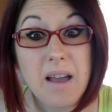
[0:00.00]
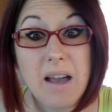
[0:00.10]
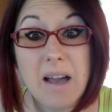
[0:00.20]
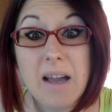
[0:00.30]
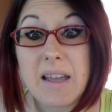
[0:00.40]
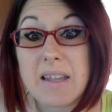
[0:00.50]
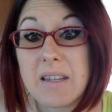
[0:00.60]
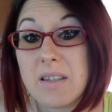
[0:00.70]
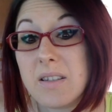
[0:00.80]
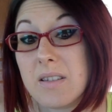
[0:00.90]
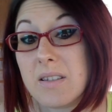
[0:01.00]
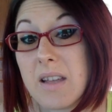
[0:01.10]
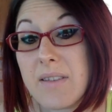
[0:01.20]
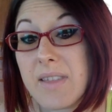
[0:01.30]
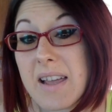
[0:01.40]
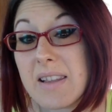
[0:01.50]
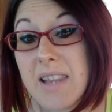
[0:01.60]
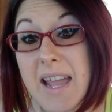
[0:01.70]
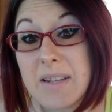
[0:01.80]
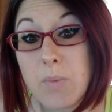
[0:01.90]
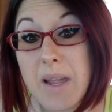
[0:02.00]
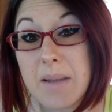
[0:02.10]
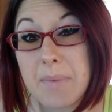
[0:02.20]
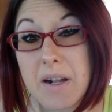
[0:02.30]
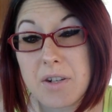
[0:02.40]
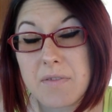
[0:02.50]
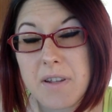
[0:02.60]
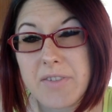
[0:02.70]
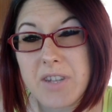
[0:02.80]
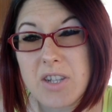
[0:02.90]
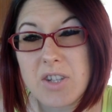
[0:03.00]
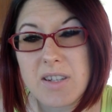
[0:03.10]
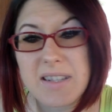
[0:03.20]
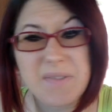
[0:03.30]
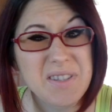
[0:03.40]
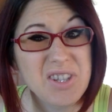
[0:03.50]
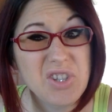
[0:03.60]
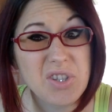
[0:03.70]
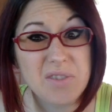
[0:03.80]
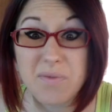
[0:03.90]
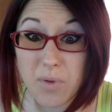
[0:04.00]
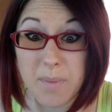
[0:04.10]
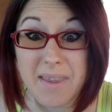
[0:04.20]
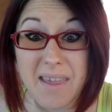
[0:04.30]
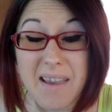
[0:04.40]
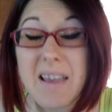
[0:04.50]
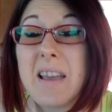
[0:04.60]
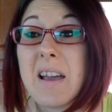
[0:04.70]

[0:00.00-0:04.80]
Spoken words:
I have like a lightweight powder foundation. It's physician's formula.